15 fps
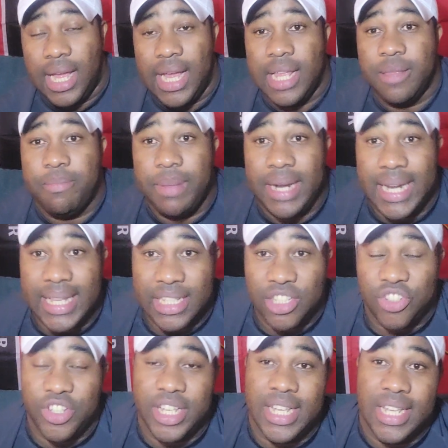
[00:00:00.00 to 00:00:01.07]
and
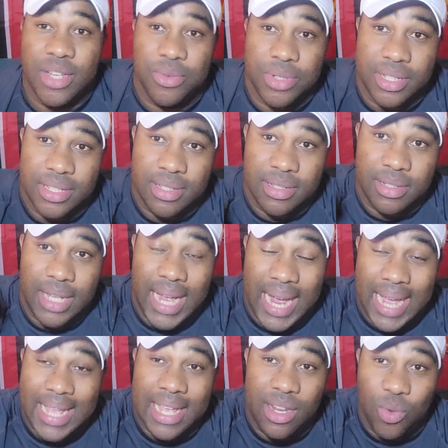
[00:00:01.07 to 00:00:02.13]
Pellistri, he was
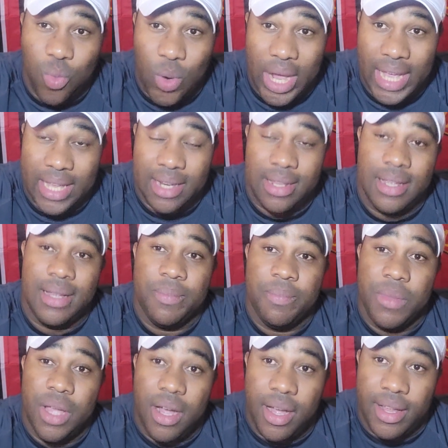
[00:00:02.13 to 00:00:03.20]
high and wide
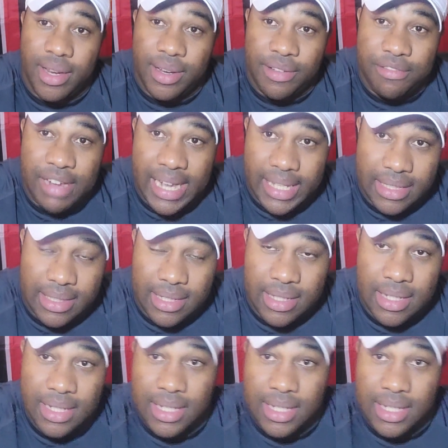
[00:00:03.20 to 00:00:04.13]
on the right.